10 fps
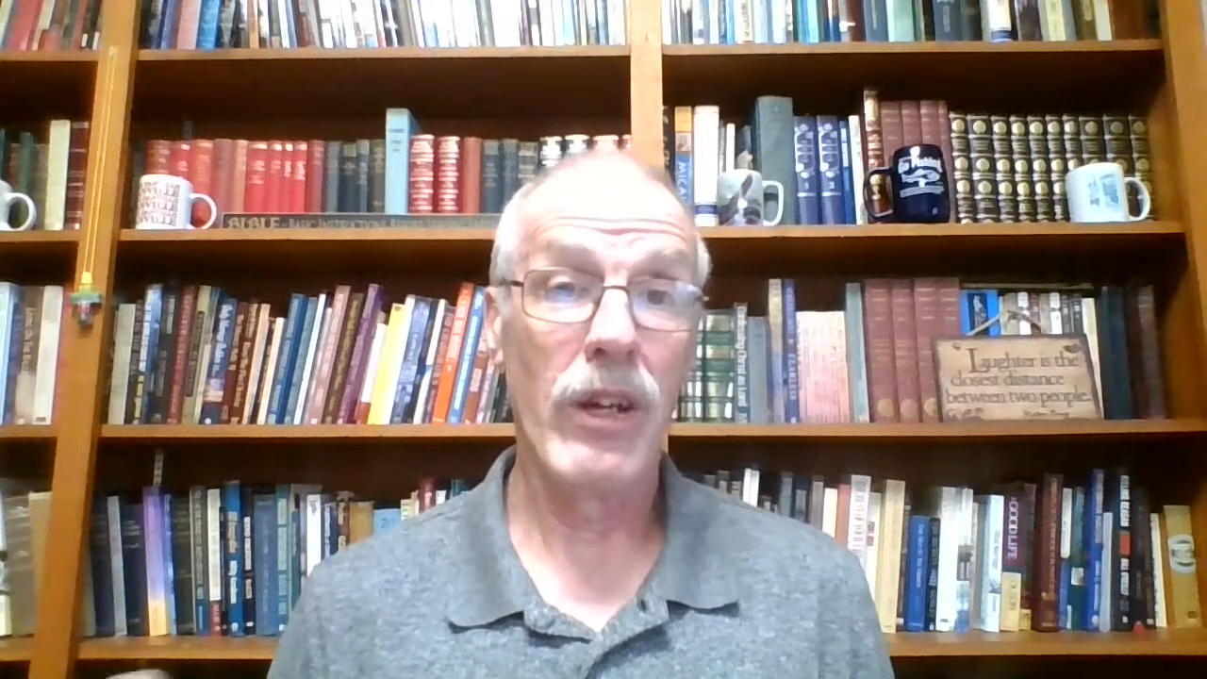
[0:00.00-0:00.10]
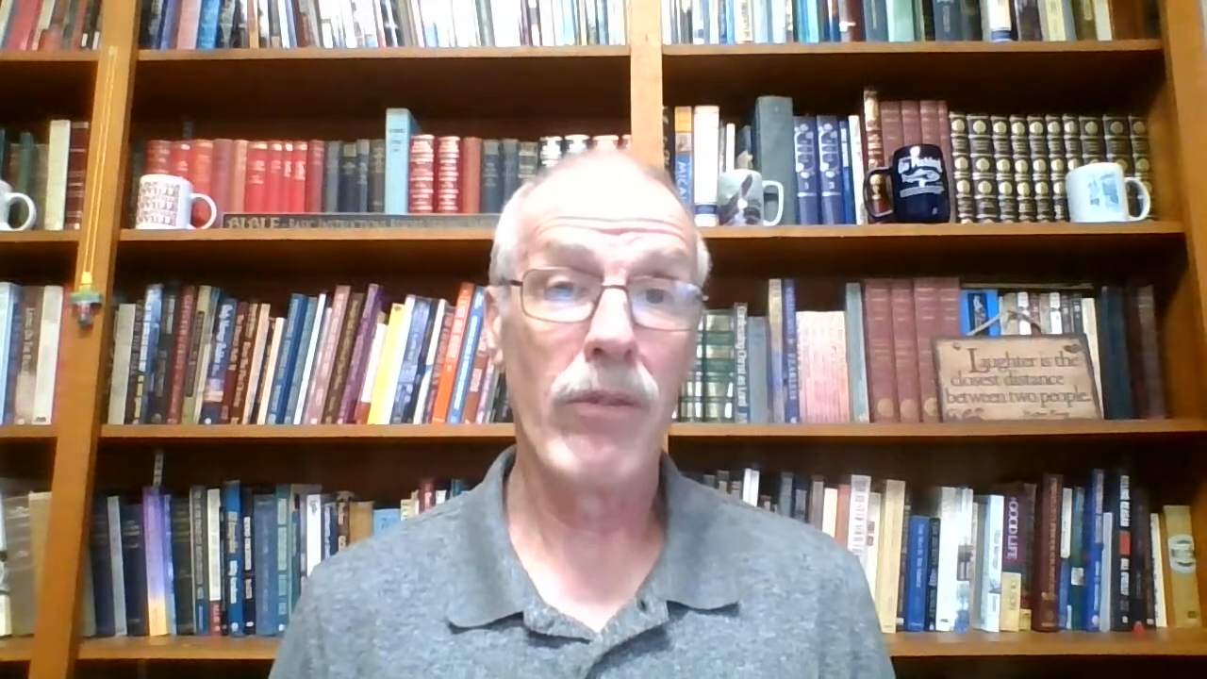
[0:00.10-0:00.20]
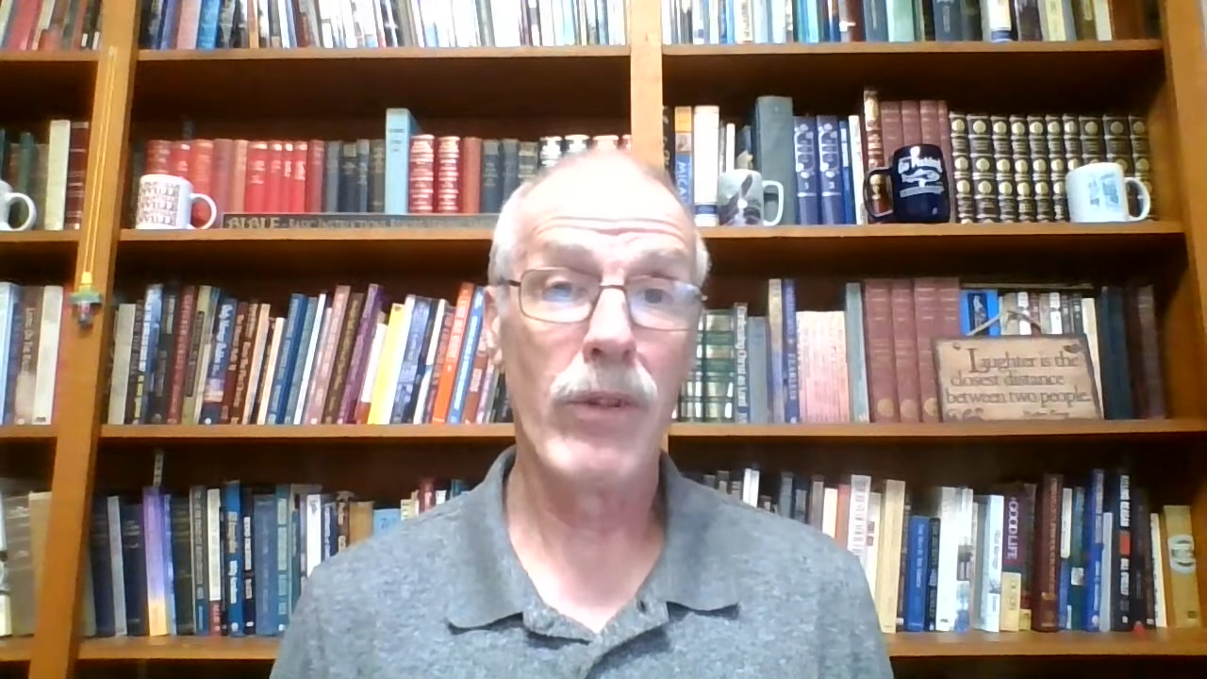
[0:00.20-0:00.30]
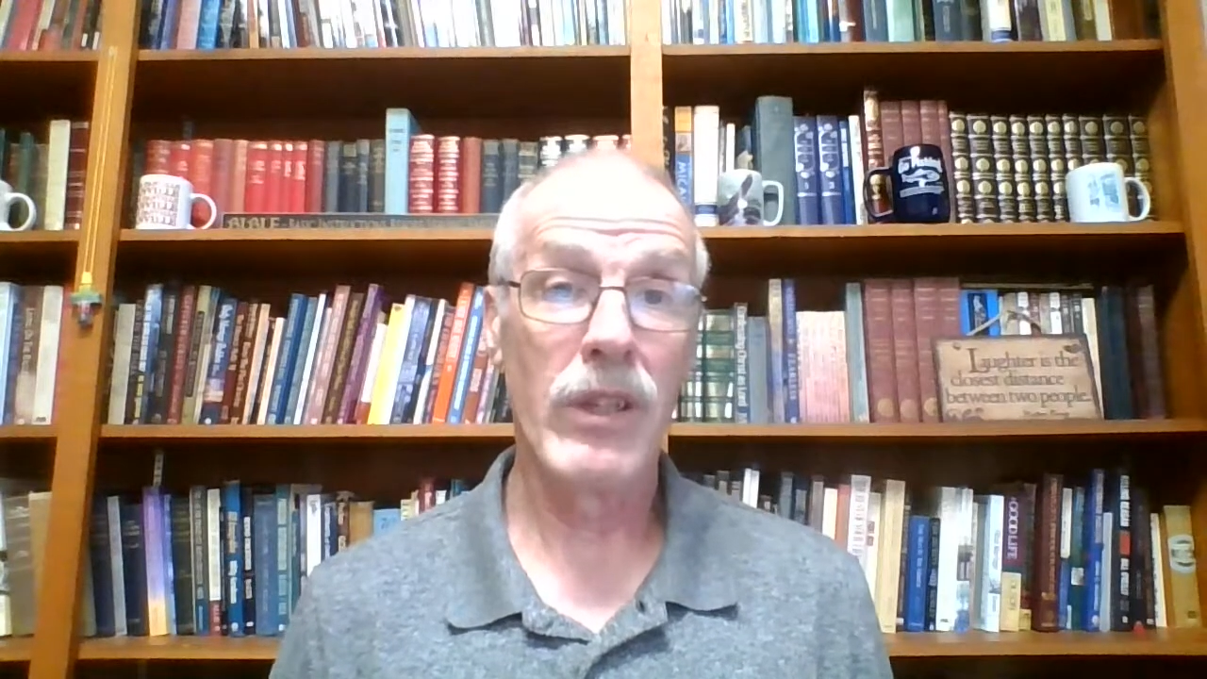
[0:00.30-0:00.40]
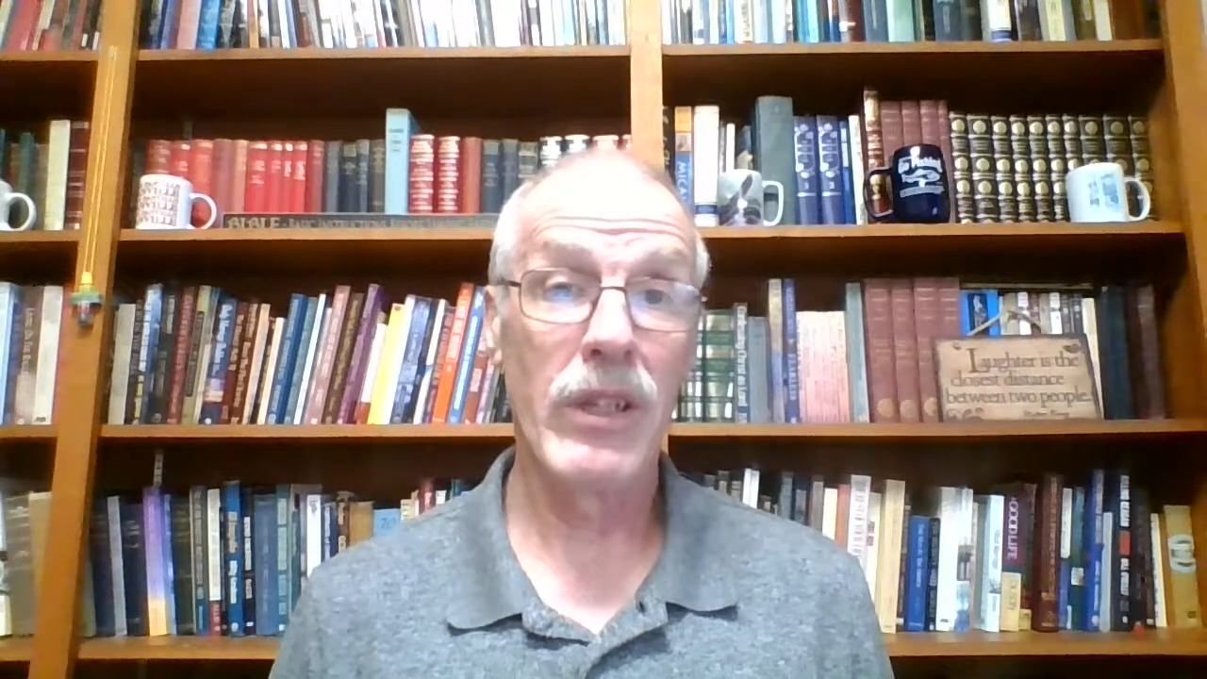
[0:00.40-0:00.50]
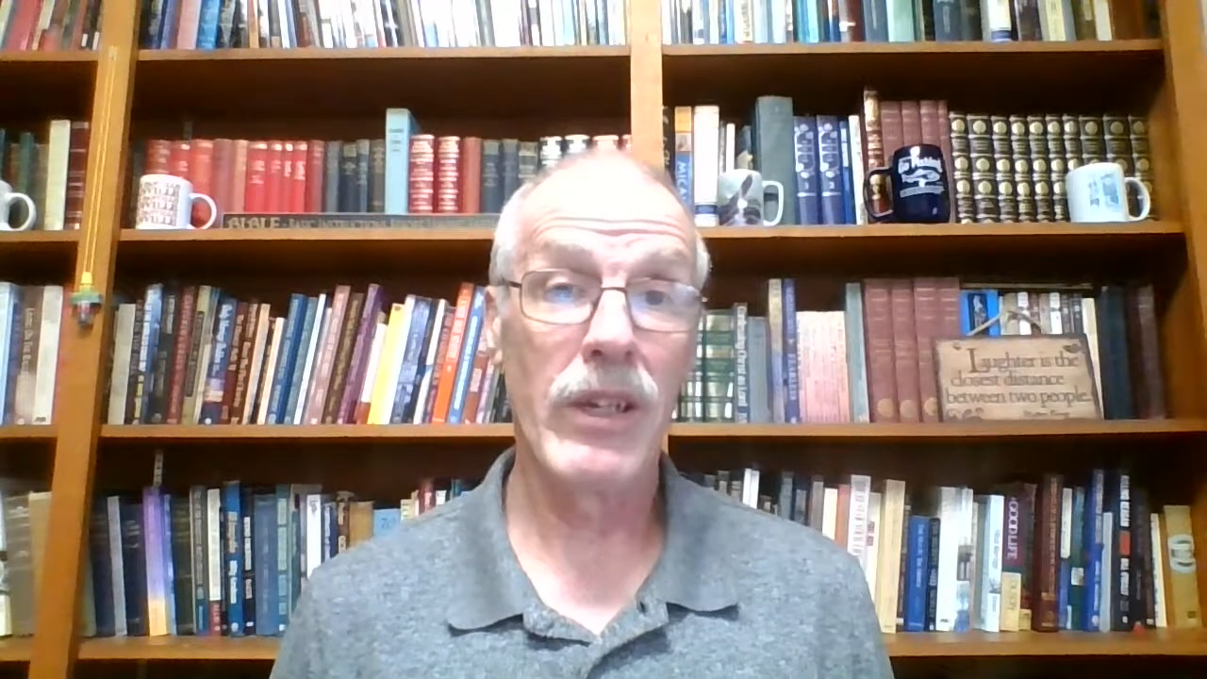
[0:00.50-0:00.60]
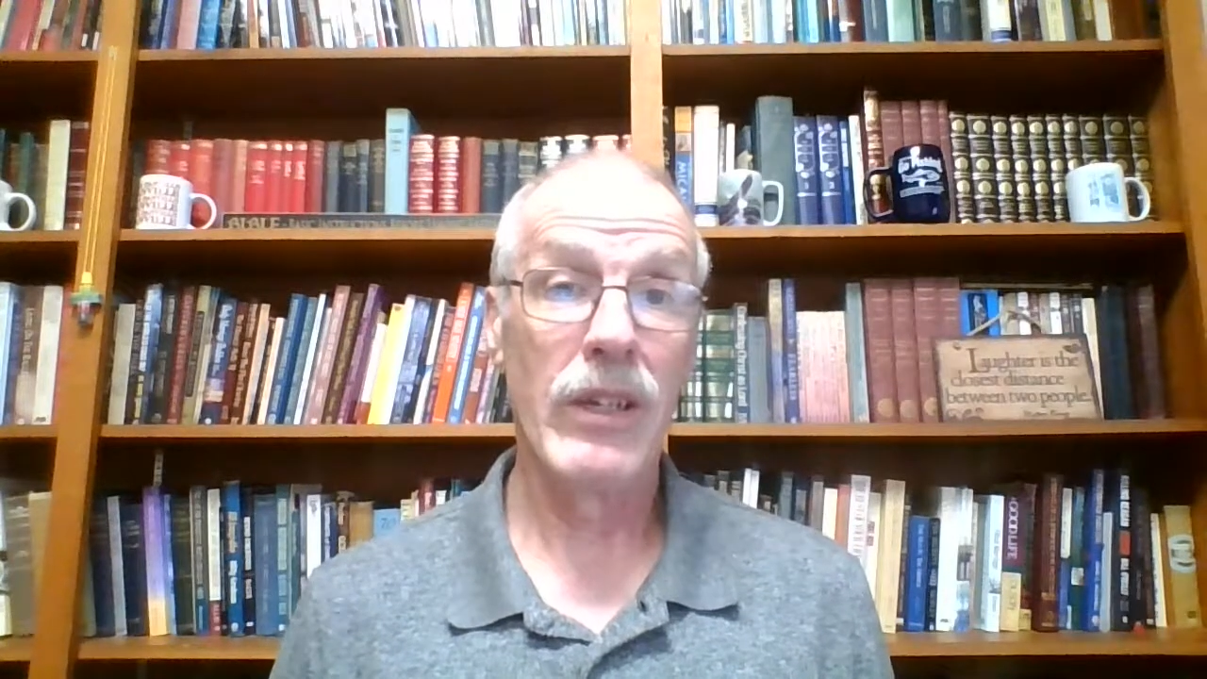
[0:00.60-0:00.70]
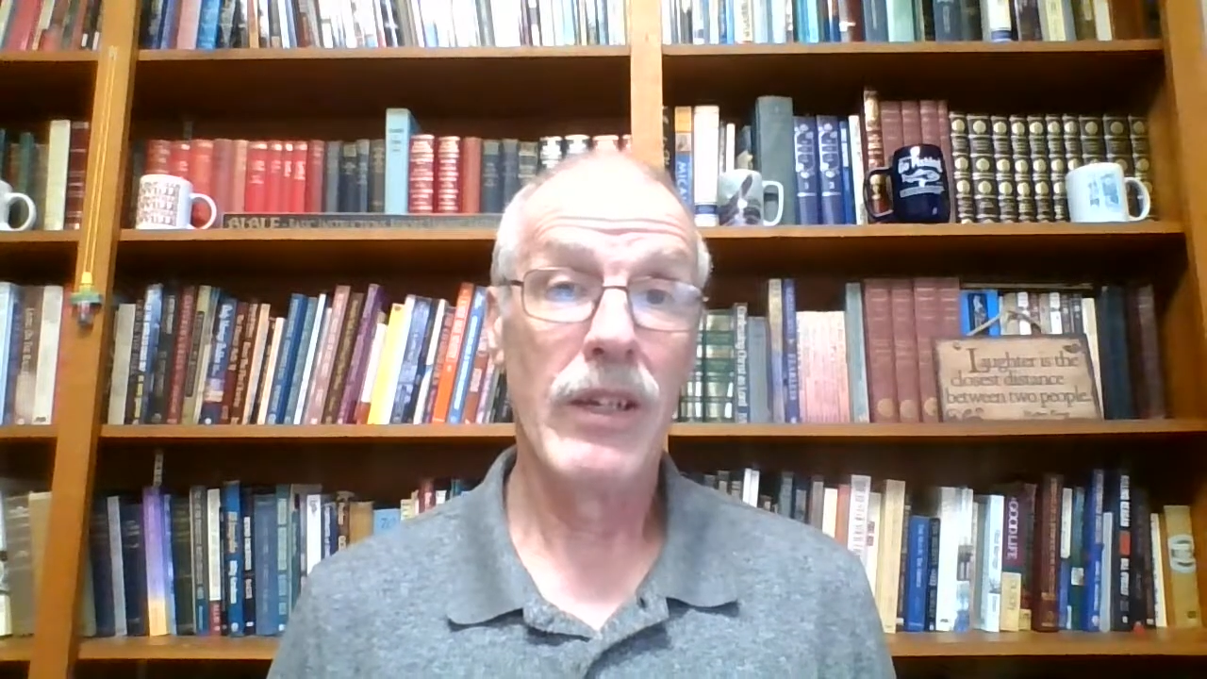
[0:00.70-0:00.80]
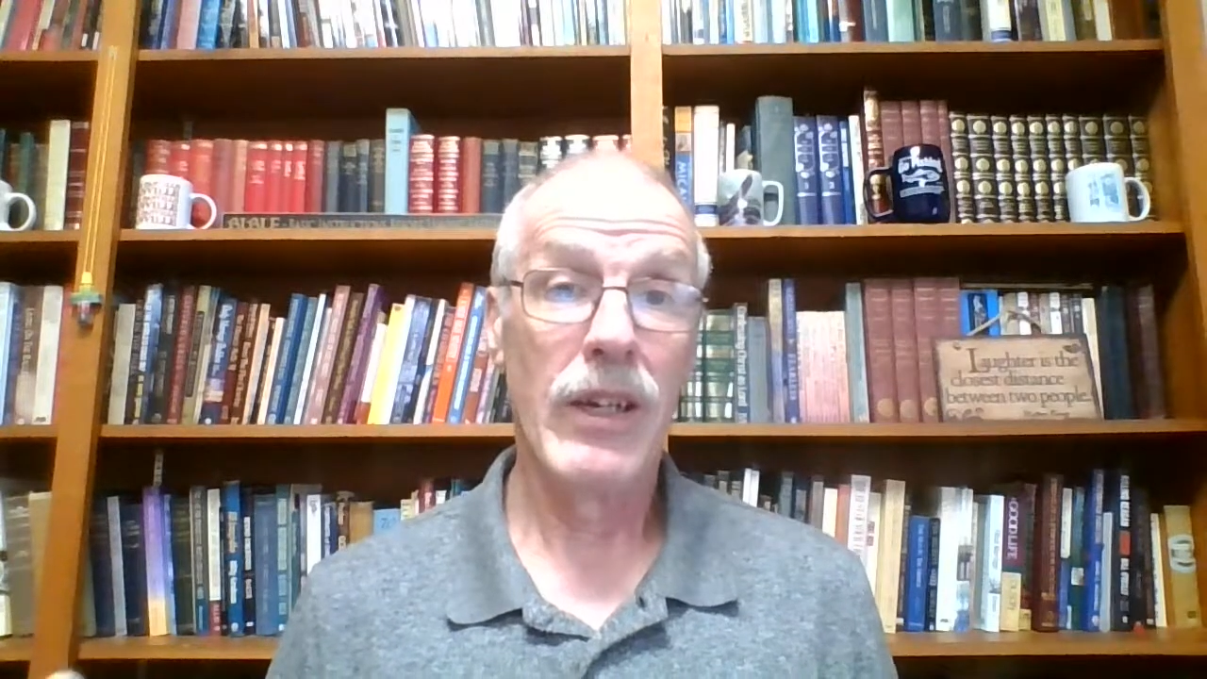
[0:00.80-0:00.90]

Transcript: everything.